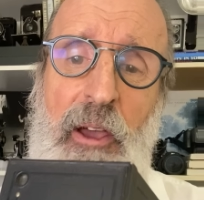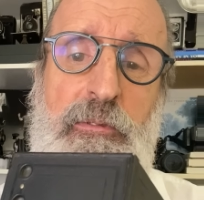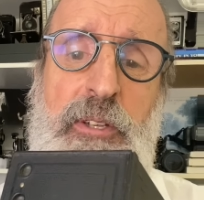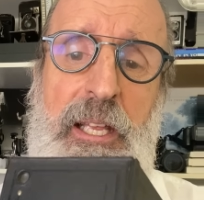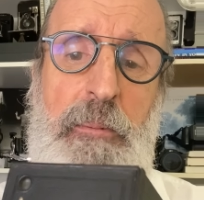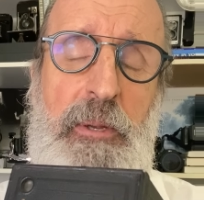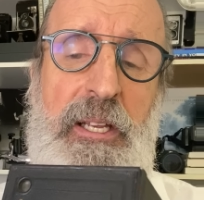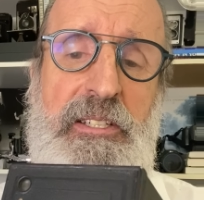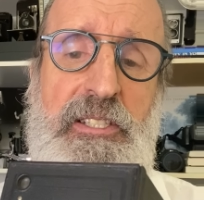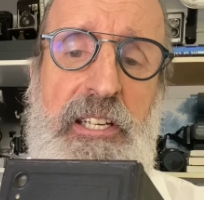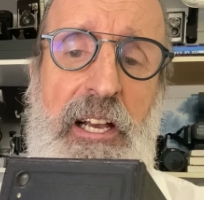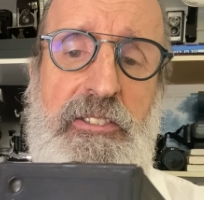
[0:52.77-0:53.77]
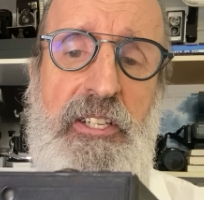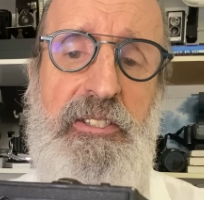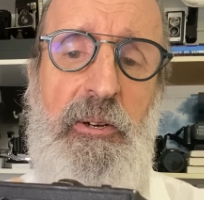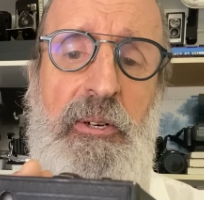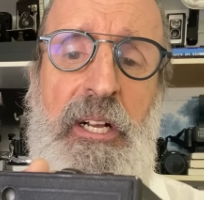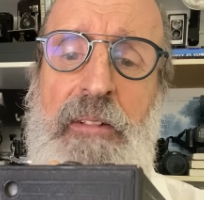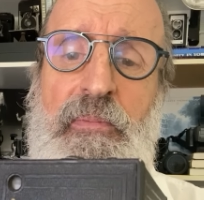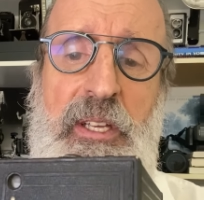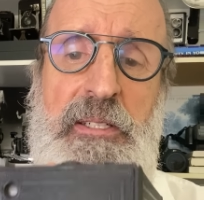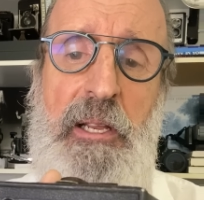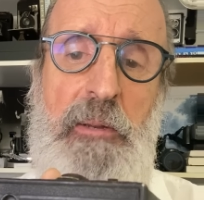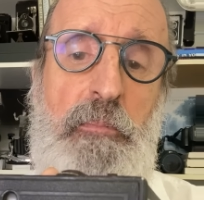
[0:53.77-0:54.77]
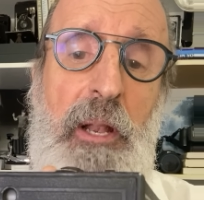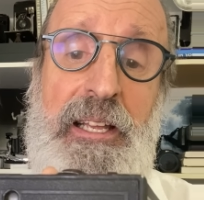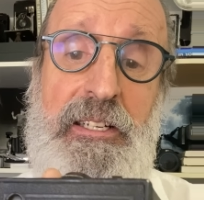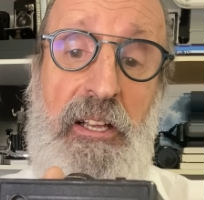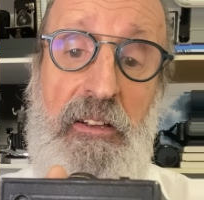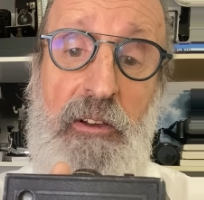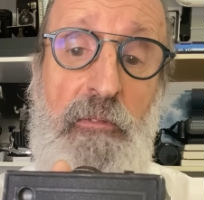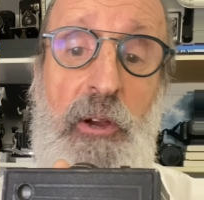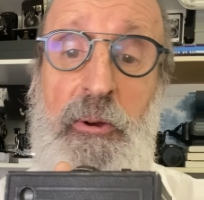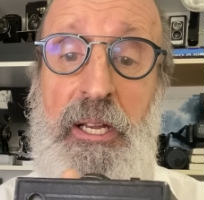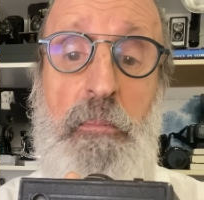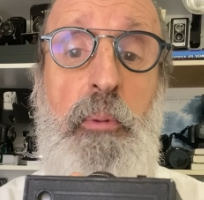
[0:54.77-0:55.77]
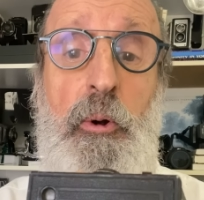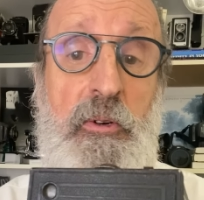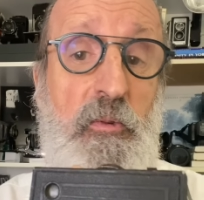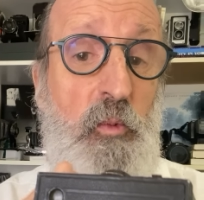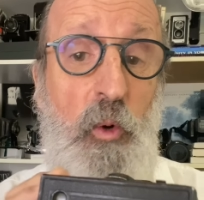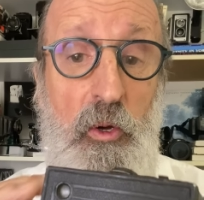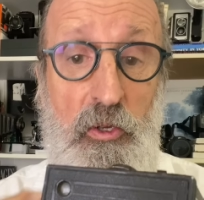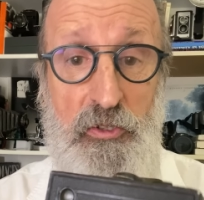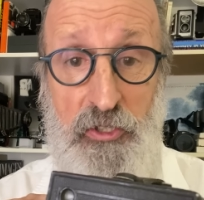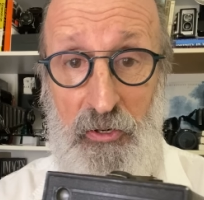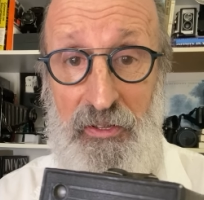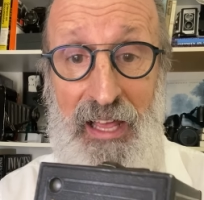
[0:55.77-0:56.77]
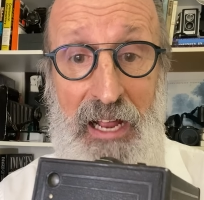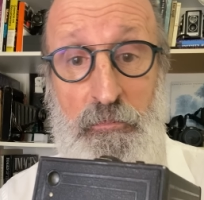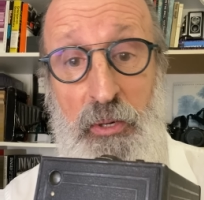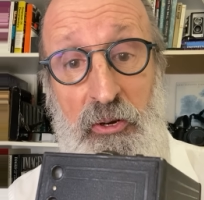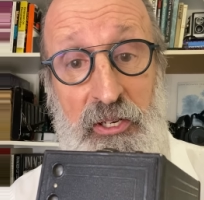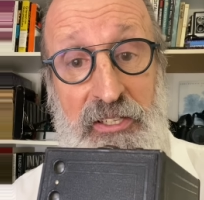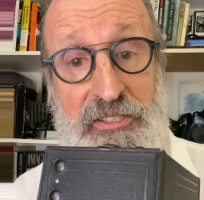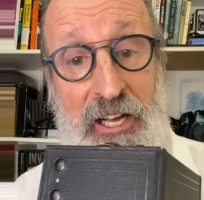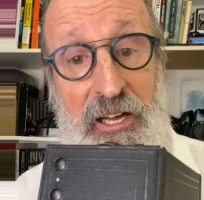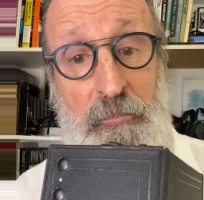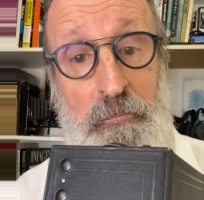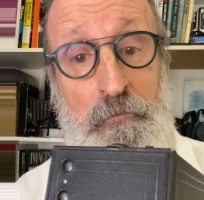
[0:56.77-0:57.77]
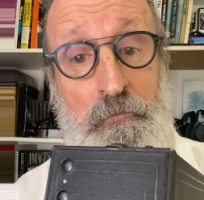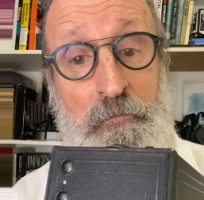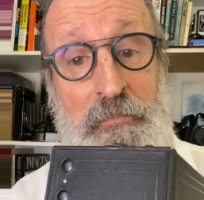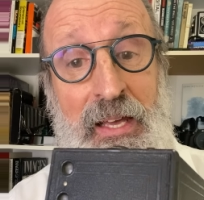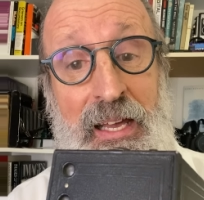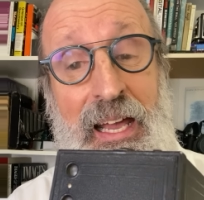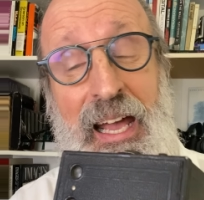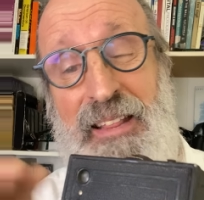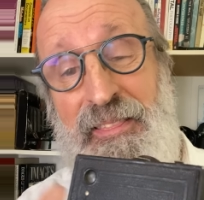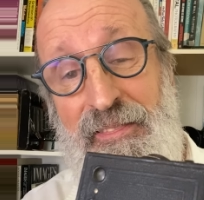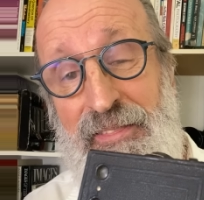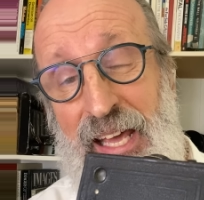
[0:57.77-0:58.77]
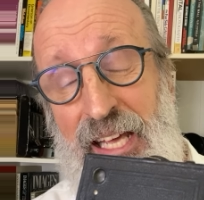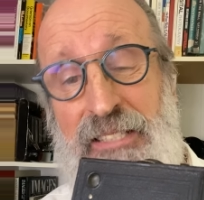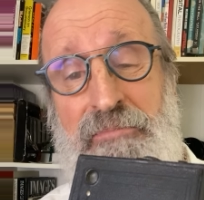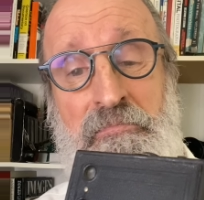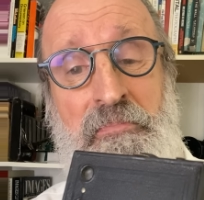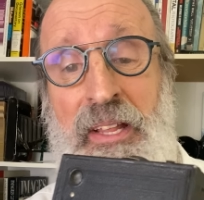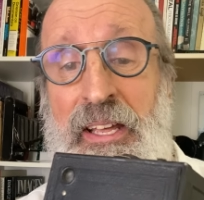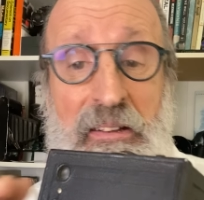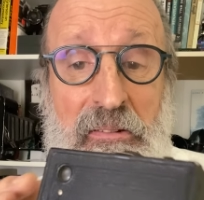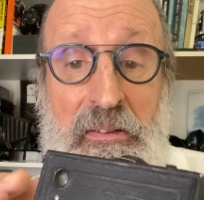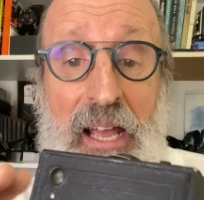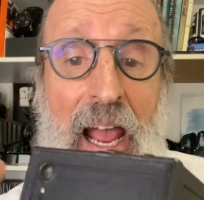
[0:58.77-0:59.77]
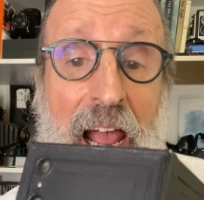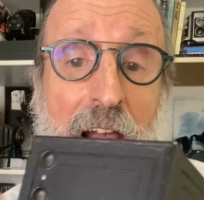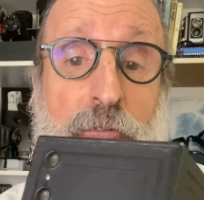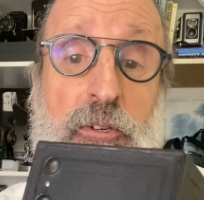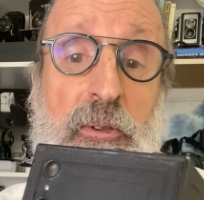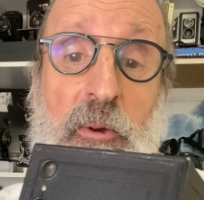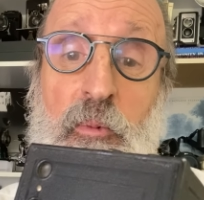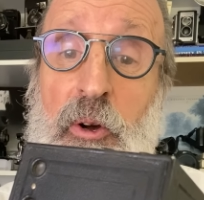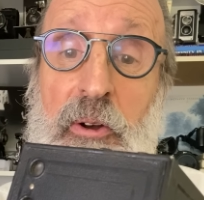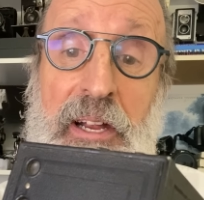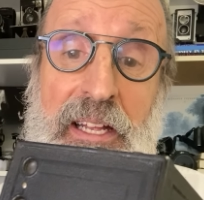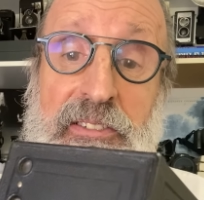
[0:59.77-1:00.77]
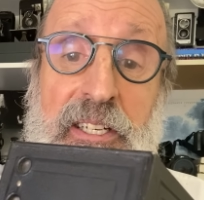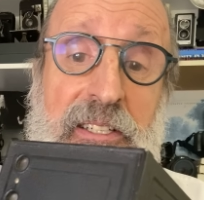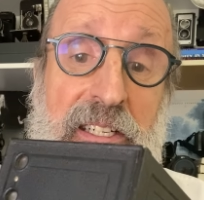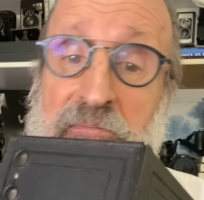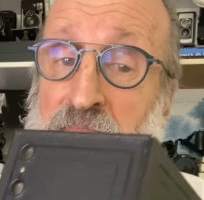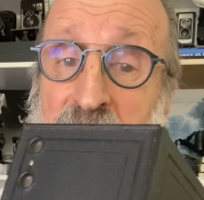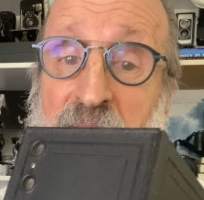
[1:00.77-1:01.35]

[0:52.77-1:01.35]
keeping in touch. So it played a very important role during that period of time. And then, after the war ended in